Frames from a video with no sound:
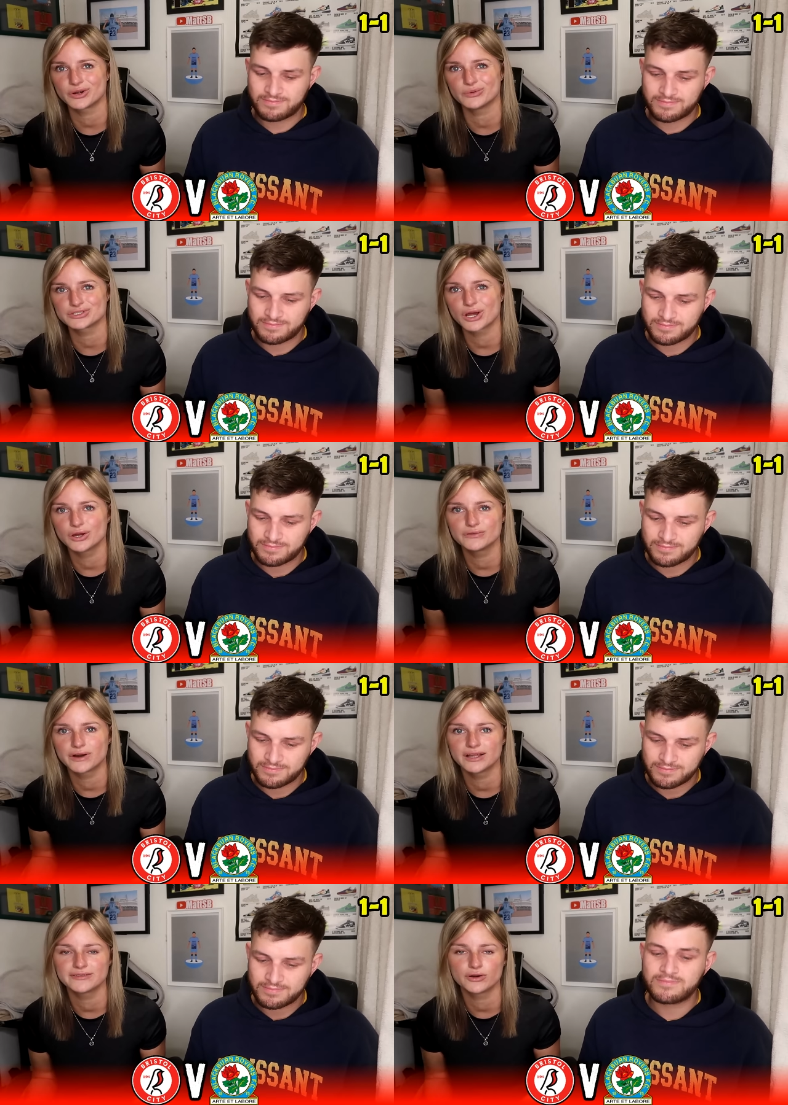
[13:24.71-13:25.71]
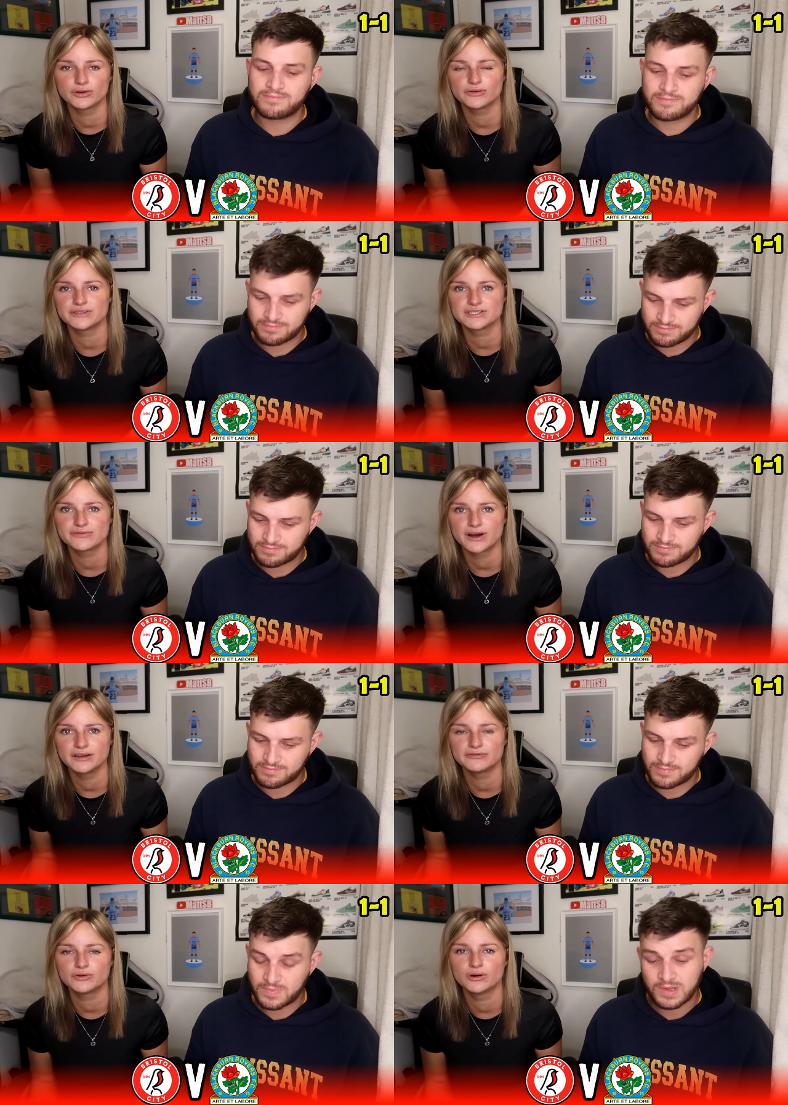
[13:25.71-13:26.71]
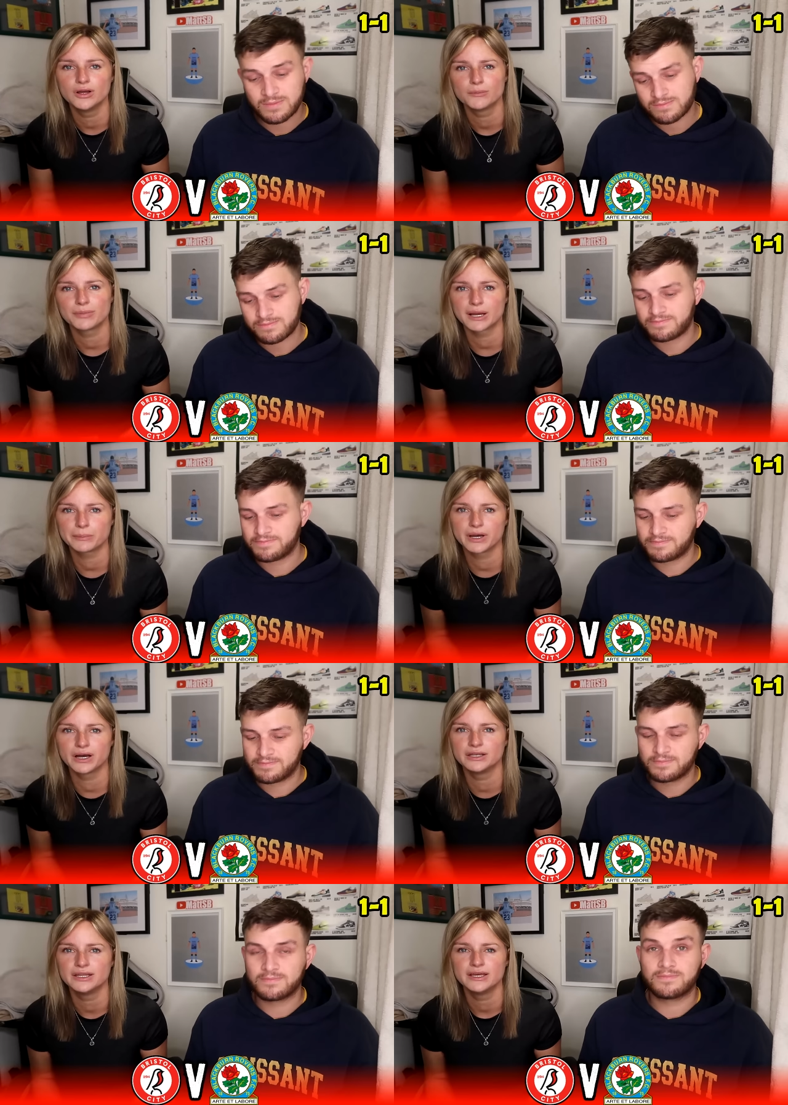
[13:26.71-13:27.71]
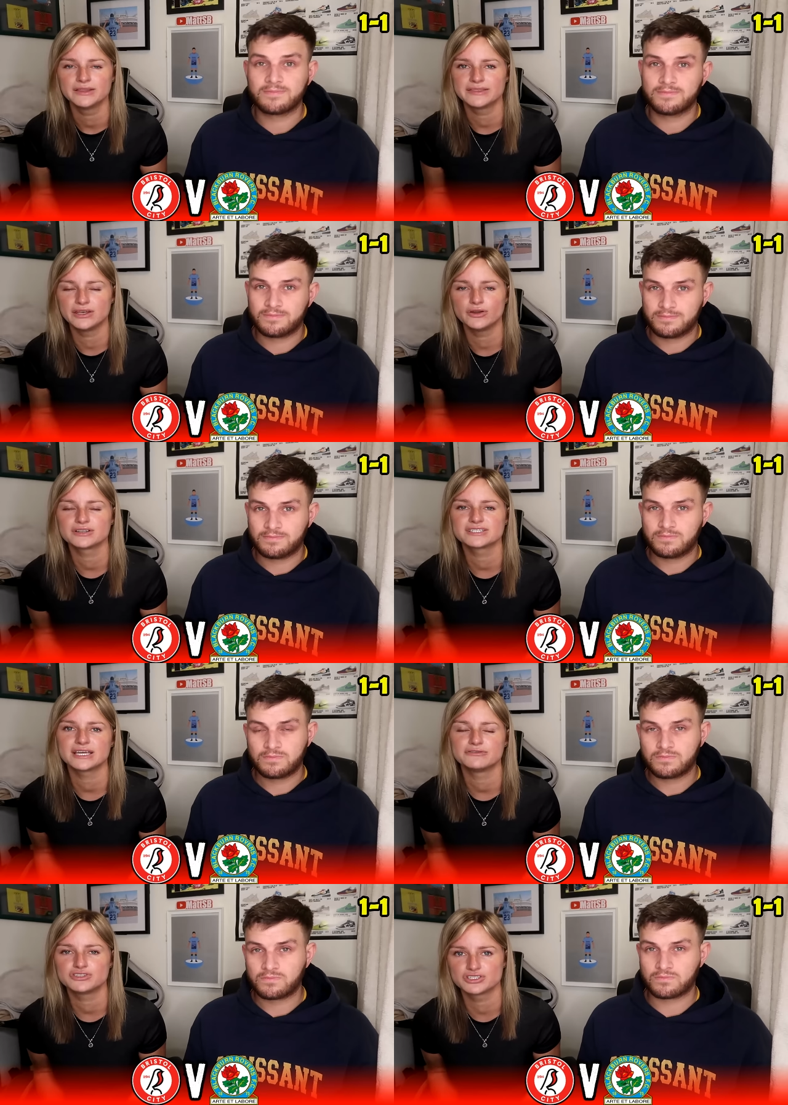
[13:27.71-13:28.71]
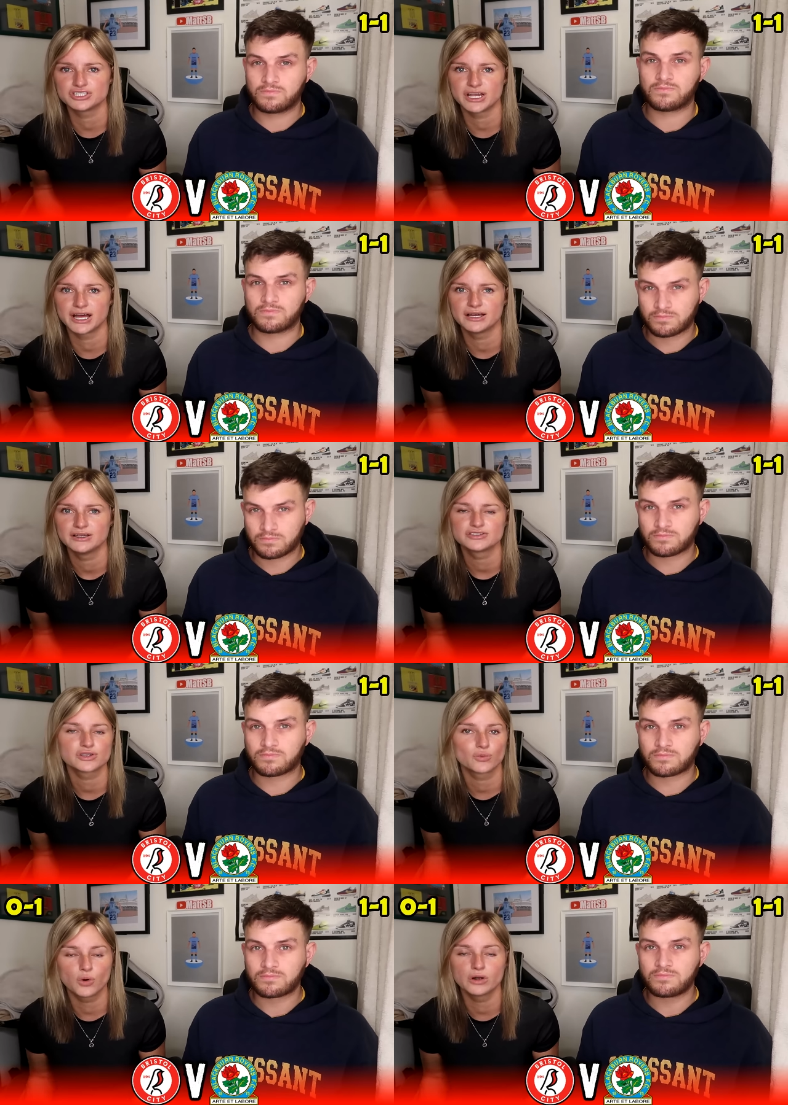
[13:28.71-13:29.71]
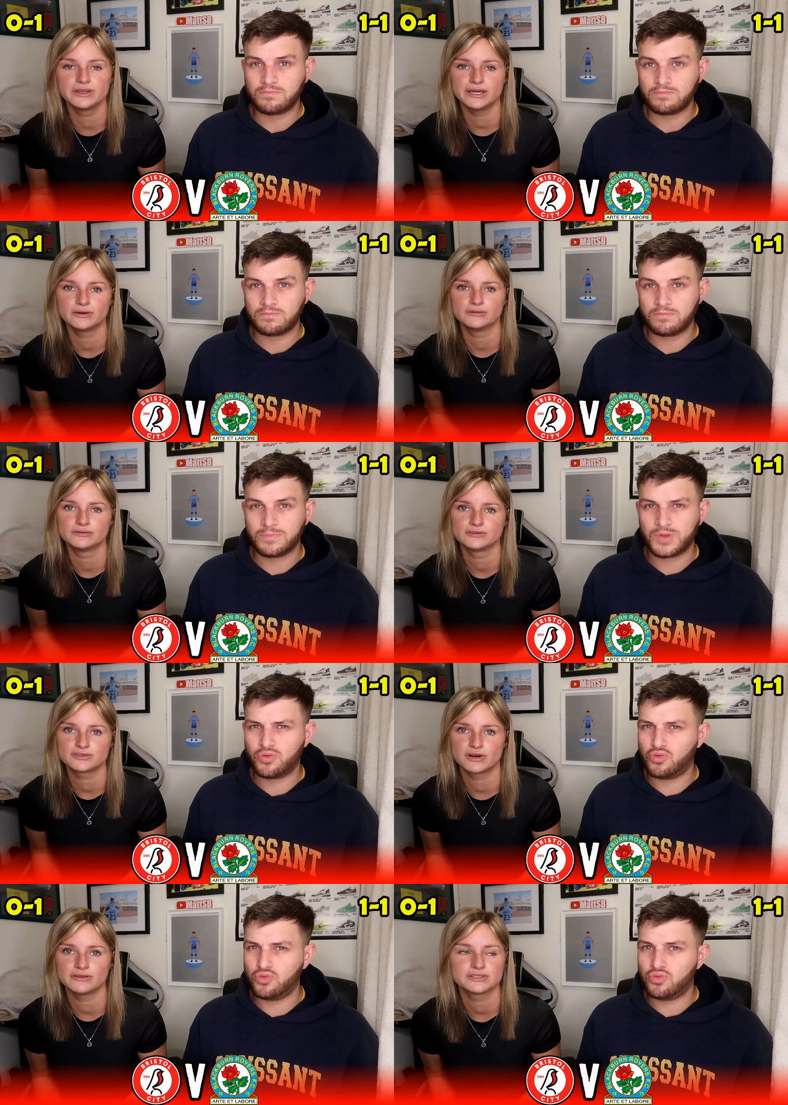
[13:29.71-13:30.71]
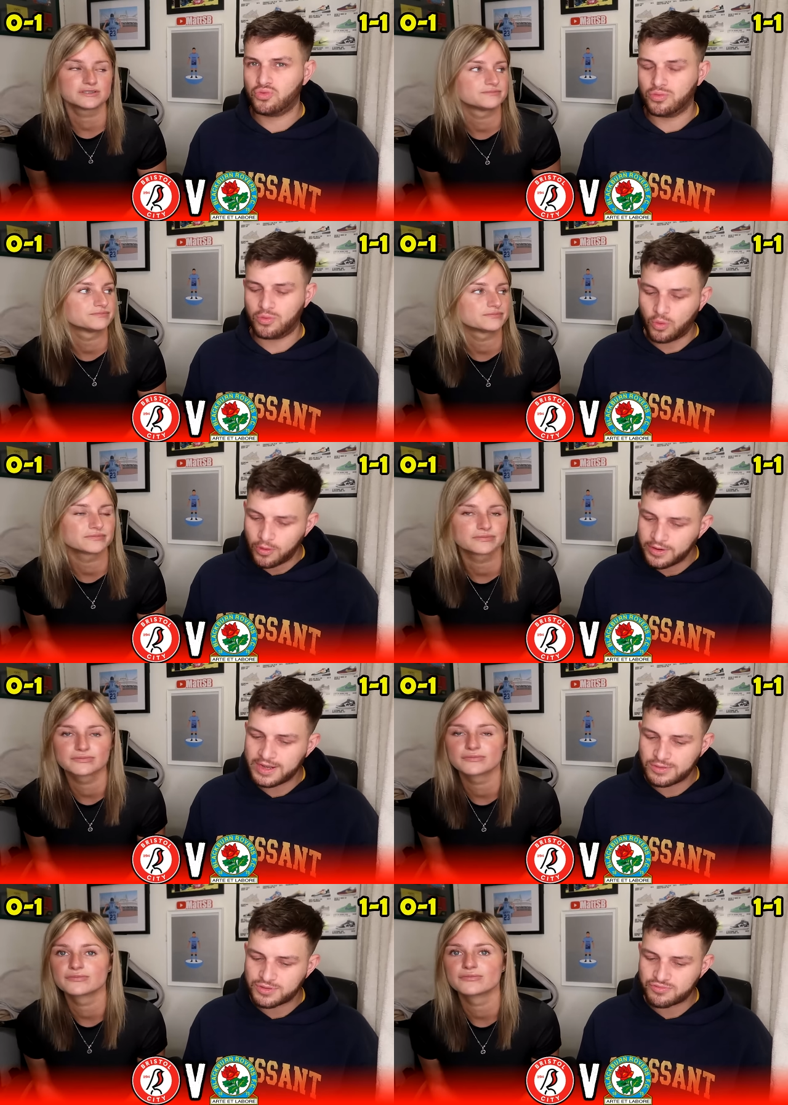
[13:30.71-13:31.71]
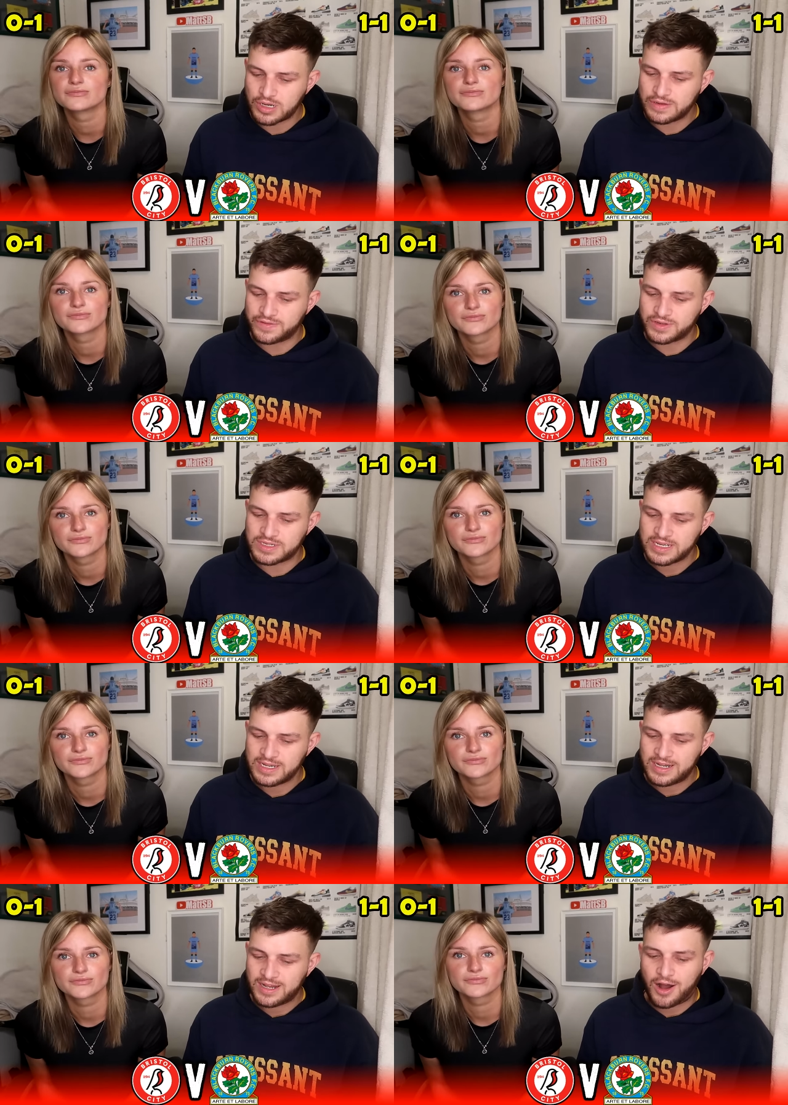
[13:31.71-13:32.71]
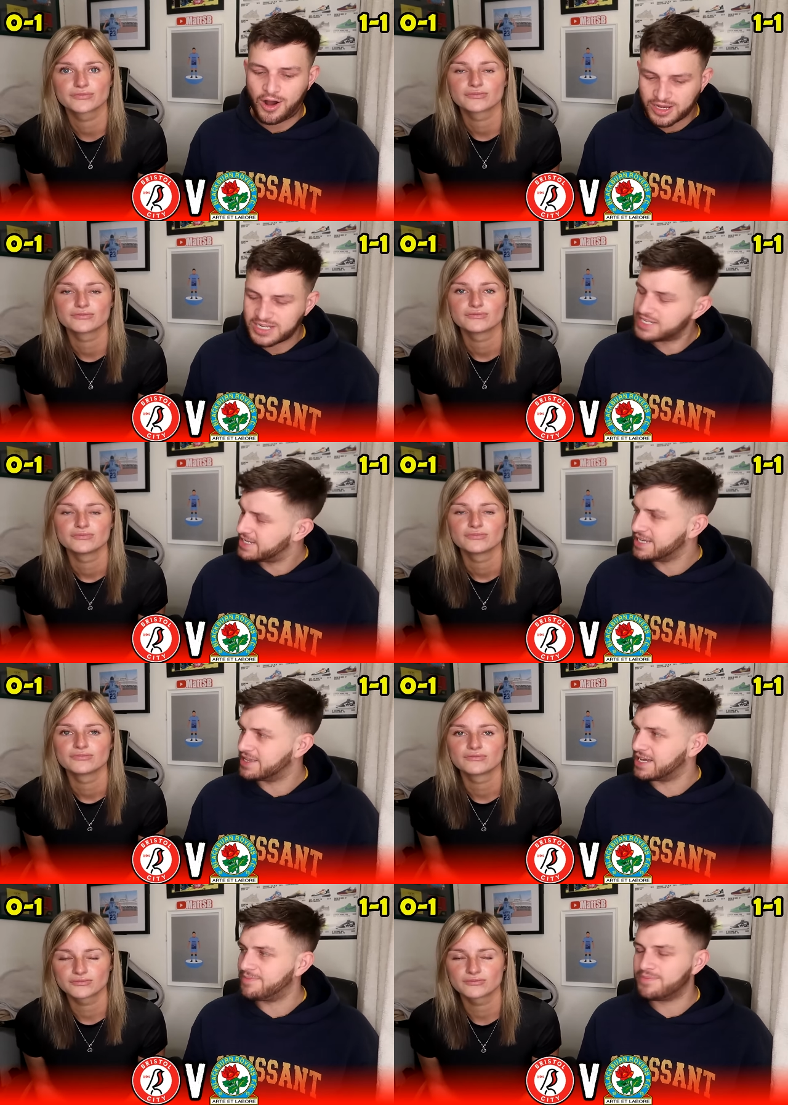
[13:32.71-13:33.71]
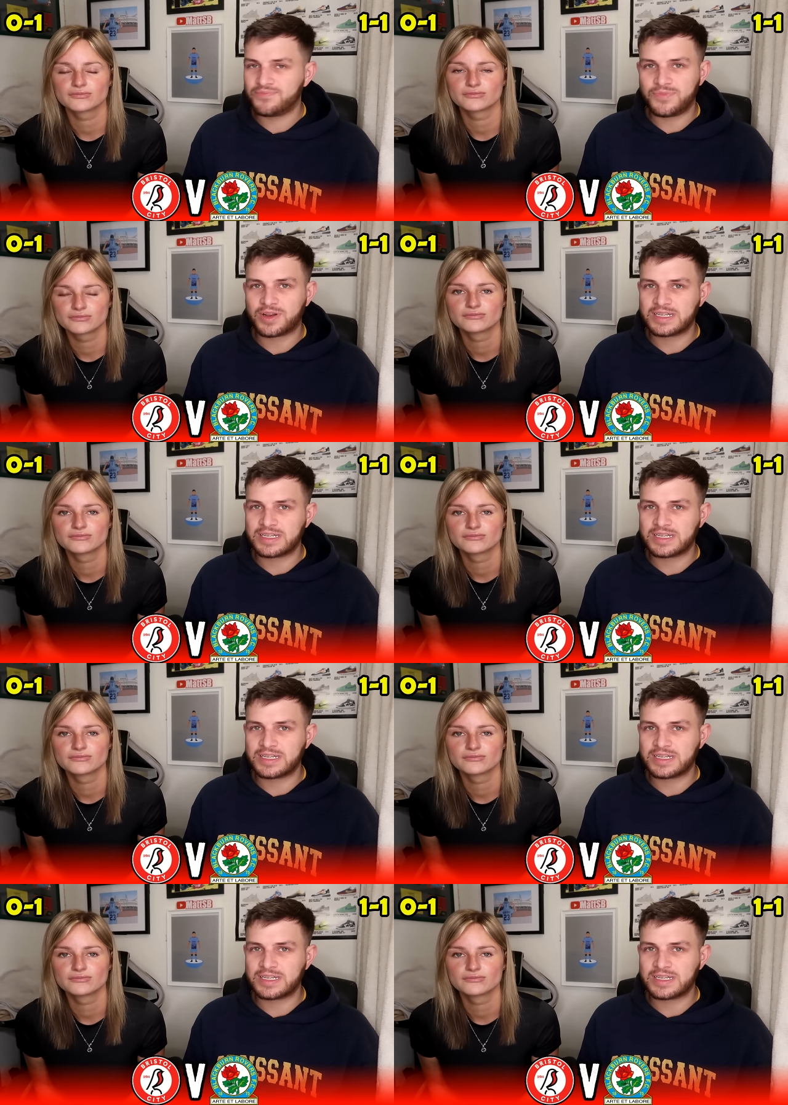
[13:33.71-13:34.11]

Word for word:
Speaker 1: pretty much over. They've got nothing to fight for. Blackburn, they're not safe just yet. So 1-0
Speaker 2: to Rovers. 1-0 to Rovers. I can see that. I